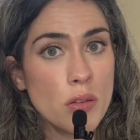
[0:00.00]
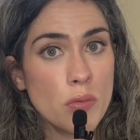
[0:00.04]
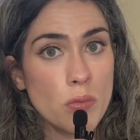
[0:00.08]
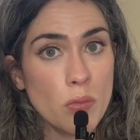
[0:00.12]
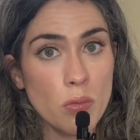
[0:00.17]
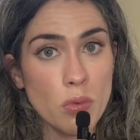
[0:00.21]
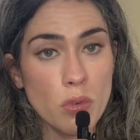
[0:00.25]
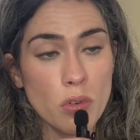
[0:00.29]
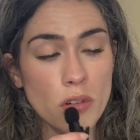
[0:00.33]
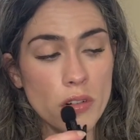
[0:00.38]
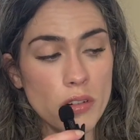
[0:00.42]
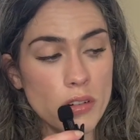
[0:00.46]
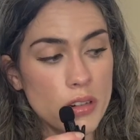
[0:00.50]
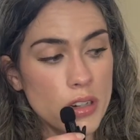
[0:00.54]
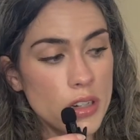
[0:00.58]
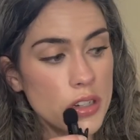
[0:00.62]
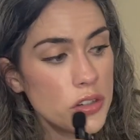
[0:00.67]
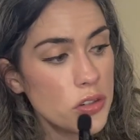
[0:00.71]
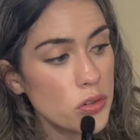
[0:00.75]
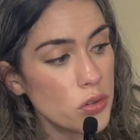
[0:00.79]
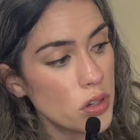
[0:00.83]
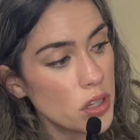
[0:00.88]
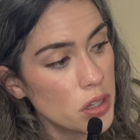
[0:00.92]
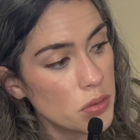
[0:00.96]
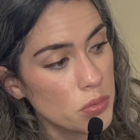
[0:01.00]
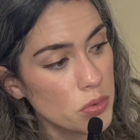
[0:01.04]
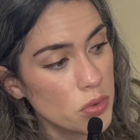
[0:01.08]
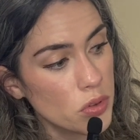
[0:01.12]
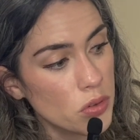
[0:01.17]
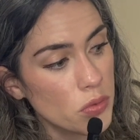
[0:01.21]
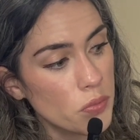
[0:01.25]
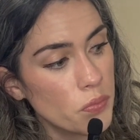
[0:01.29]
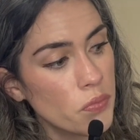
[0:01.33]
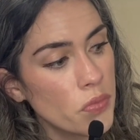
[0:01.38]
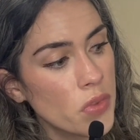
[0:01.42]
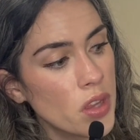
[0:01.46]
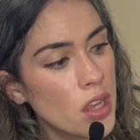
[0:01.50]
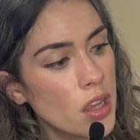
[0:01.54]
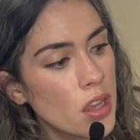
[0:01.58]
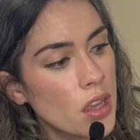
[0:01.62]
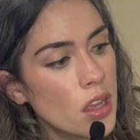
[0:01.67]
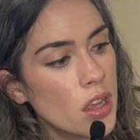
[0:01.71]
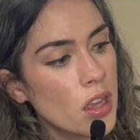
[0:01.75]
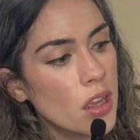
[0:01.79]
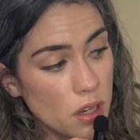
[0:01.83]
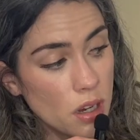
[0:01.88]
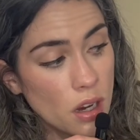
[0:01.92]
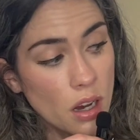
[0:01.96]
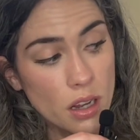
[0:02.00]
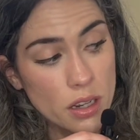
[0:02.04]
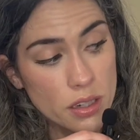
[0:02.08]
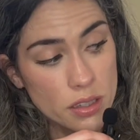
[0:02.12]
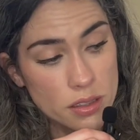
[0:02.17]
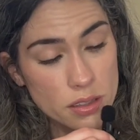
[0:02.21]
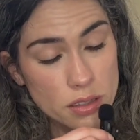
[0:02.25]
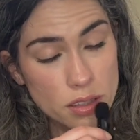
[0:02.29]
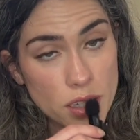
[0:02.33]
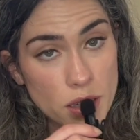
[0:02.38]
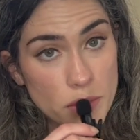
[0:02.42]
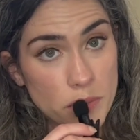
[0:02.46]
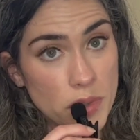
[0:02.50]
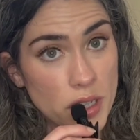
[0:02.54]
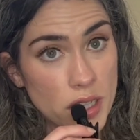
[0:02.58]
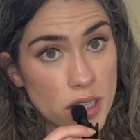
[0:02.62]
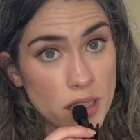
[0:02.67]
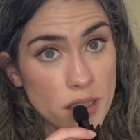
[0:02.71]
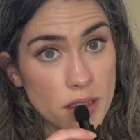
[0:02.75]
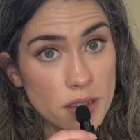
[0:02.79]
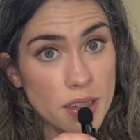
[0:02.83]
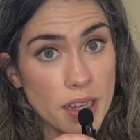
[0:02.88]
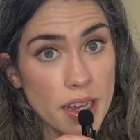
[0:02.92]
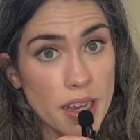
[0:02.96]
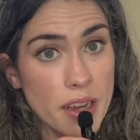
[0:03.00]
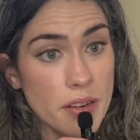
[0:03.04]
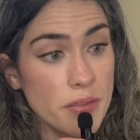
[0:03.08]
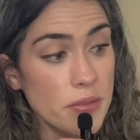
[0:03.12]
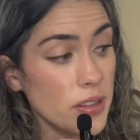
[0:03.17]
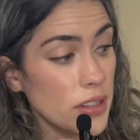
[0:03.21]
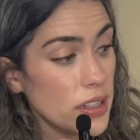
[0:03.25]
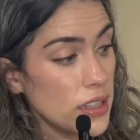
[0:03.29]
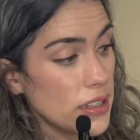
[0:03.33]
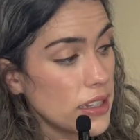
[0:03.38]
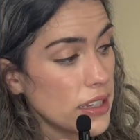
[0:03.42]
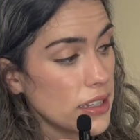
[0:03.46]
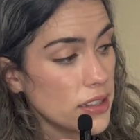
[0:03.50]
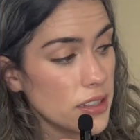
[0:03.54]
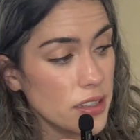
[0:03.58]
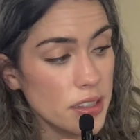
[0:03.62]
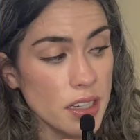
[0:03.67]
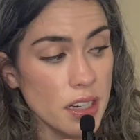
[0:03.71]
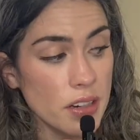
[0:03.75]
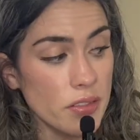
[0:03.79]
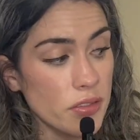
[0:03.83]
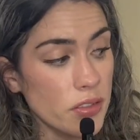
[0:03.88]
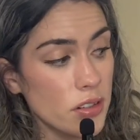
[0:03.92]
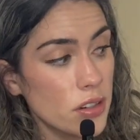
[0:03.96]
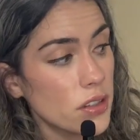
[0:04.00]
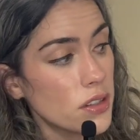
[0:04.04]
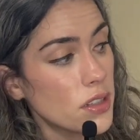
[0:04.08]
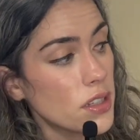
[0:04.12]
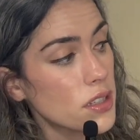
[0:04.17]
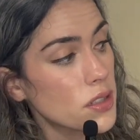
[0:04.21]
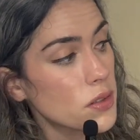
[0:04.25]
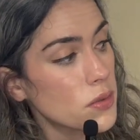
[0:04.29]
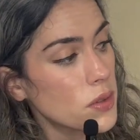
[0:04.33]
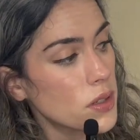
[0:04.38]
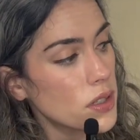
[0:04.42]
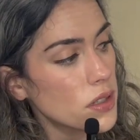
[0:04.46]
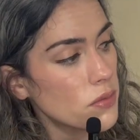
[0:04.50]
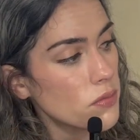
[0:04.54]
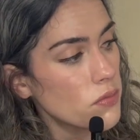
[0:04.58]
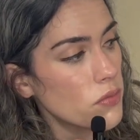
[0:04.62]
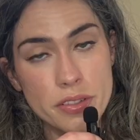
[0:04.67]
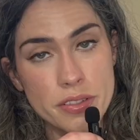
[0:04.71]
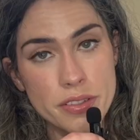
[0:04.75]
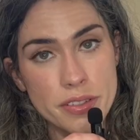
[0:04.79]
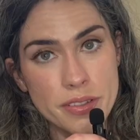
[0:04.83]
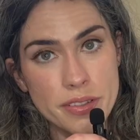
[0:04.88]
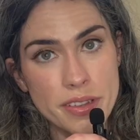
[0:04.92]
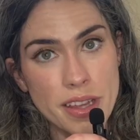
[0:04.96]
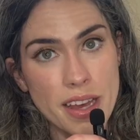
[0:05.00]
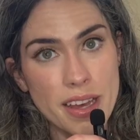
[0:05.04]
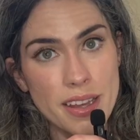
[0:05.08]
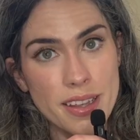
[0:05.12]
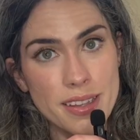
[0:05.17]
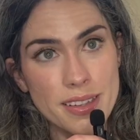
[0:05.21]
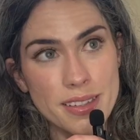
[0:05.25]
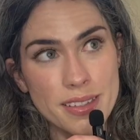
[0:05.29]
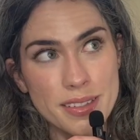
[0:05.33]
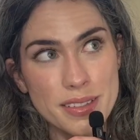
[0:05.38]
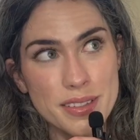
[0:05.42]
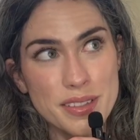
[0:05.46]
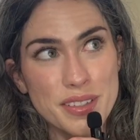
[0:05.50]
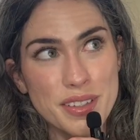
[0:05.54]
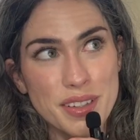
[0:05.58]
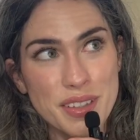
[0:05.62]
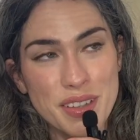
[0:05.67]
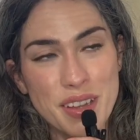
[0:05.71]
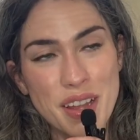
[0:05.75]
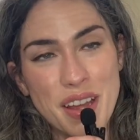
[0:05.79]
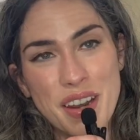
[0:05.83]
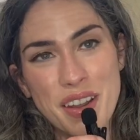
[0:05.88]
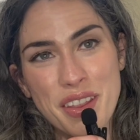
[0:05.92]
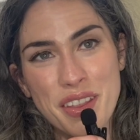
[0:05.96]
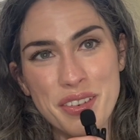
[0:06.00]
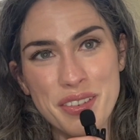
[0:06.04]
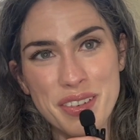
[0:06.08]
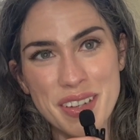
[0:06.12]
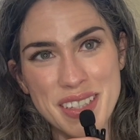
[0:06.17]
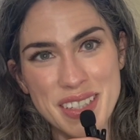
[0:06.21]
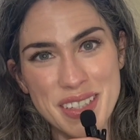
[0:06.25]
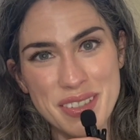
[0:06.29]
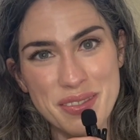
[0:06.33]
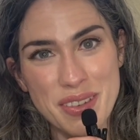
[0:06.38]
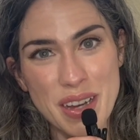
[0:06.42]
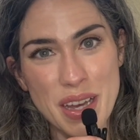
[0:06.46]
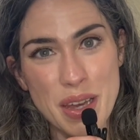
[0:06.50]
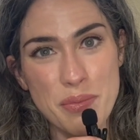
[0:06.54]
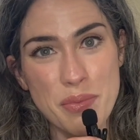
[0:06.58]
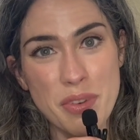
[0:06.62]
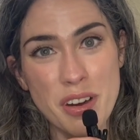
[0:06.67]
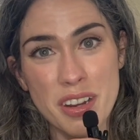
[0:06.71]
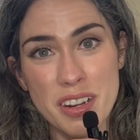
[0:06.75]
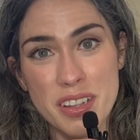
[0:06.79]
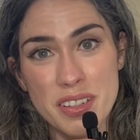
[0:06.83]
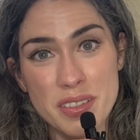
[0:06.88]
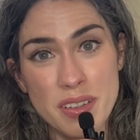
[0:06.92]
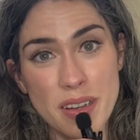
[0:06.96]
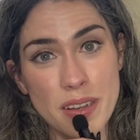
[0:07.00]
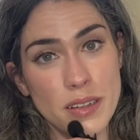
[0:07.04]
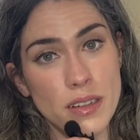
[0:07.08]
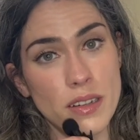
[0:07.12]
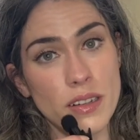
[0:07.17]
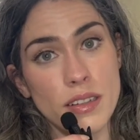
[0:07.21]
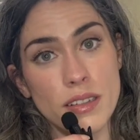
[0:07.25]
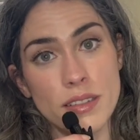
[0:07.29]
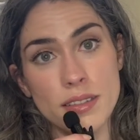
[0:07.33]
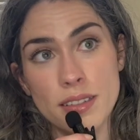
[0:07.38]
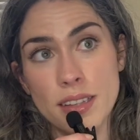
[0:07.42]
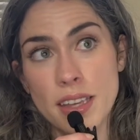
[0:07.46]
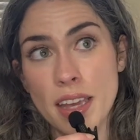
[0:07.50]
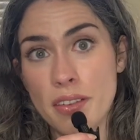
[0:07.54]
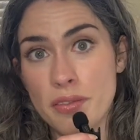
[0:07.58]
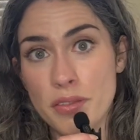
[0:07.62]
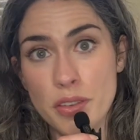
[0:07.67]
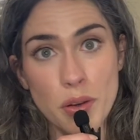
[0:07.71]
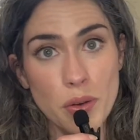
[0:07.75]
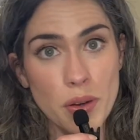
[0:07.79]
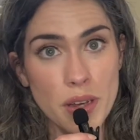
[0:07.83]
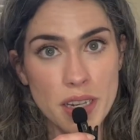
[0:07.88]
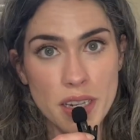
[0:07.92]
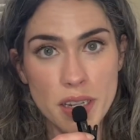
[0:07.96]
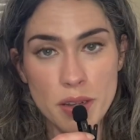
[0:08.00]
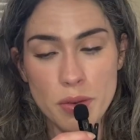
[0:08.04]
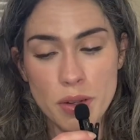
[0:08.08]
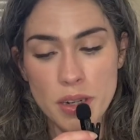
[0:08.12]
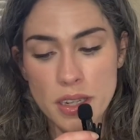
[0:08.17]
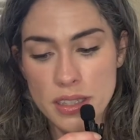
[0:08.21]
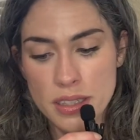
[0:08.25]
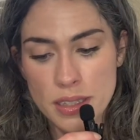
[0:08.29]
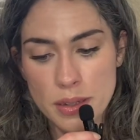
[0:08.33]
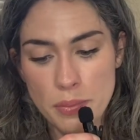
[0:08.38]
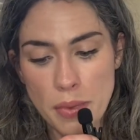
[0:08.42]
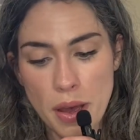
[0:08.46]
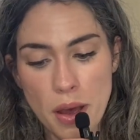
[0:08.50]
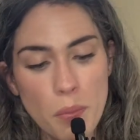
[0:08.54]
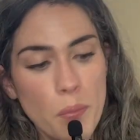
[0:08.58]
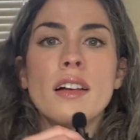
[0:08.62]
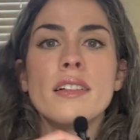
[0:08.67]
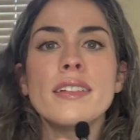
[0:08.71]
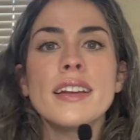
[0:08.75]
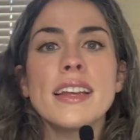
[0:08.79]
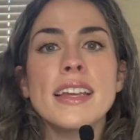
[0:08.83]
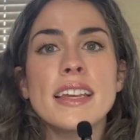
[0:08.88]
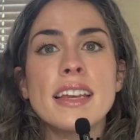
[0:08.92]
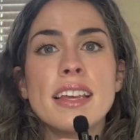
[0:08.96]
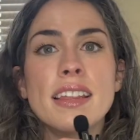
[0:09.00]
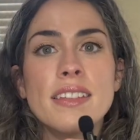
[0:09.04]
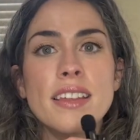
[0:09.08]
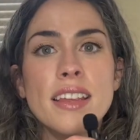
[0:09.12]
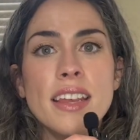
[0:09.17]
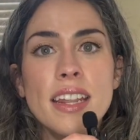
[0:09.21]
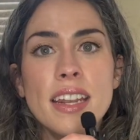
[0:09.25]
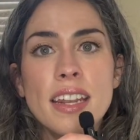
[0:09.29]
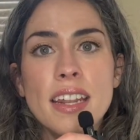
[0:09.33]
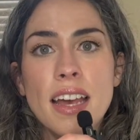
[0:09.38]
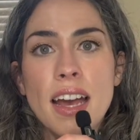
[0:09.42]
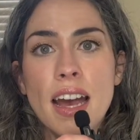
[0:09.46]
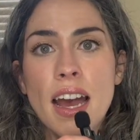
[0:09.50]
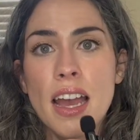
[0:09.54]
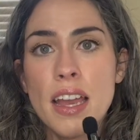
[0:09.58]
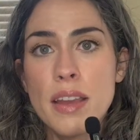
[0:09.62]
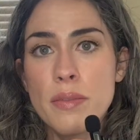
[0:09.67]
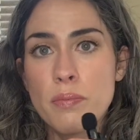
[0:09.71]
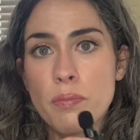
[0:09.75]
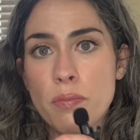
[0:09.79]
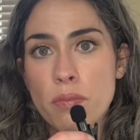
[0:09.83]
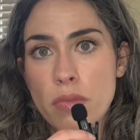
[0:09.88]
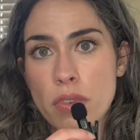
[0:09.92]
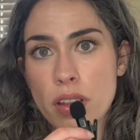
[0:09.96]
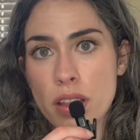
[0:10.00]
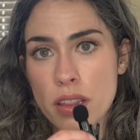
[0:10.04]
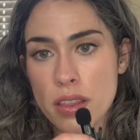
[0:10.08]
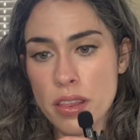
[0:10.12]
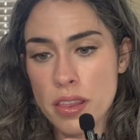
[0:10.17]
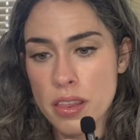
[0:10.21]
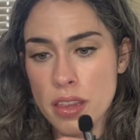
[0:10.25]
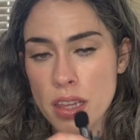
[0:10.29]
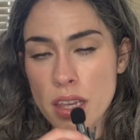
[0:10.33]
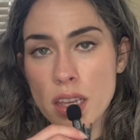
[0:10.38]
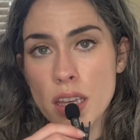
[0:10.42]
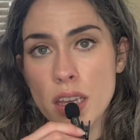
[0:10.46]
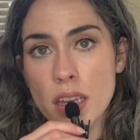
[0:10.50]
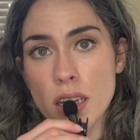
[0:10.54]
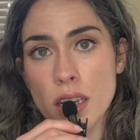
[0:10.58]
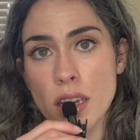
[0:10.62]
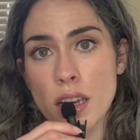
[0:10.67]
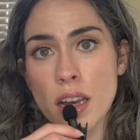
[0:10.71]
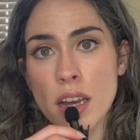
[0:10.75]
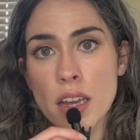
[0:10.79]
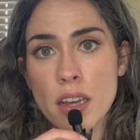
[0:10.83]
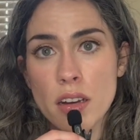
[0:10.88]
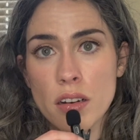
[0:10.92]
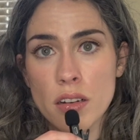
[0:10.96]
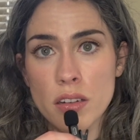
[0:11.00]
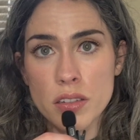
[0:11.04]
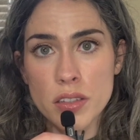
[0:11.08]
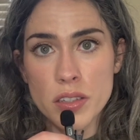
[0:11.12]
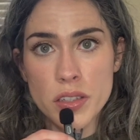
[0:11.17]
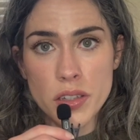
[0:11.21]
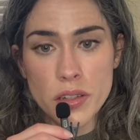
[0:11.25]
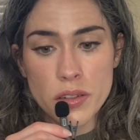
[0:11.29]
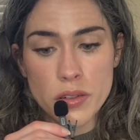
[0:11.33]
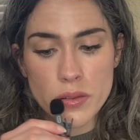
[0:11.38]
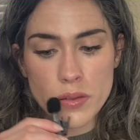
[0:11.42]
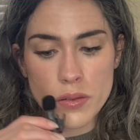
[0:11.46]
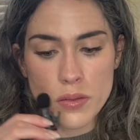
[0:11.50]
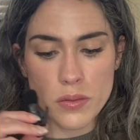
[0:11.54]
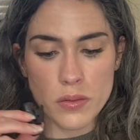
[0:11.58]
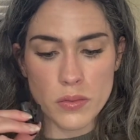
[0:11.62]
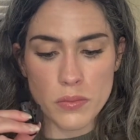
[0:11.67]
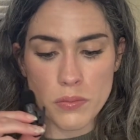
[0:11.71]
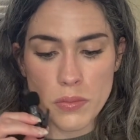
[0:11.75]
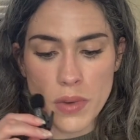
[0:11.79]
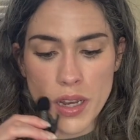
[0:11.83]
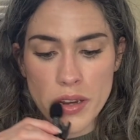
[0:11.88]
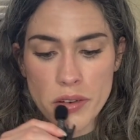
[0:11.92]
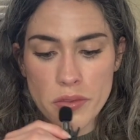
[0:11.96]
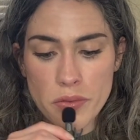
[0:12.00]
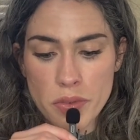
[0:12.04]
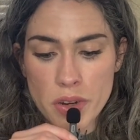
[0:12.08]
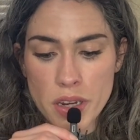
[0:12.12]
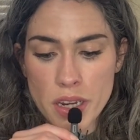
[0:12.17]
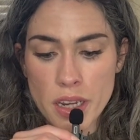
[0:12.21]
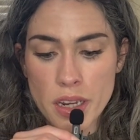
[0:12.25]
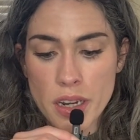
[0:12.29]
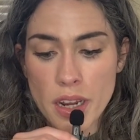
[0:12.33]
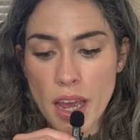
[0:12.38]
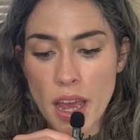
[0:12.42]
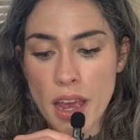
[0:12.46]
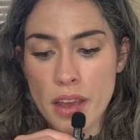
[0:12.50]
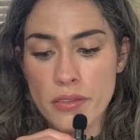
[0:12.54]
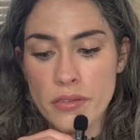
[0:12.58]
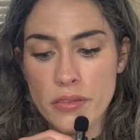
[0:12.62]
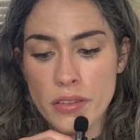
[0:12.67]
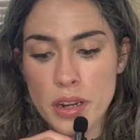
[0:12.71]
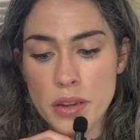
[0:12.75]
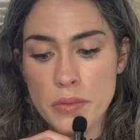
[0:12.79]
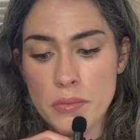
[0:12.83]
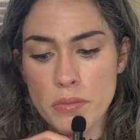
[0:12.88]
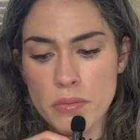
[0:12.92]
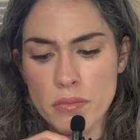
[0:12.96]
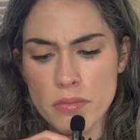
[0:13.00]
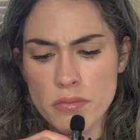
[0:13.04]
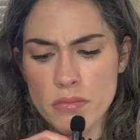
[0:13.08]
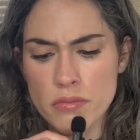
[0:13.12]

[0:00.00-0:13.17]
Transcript: more enjoyable. Honestly, I'm not gonna lie, I really like the cover on this one, so that is a lot of the reason why I bought it. So I honestly have no idea what it's about. Alright, and then I think I also might read every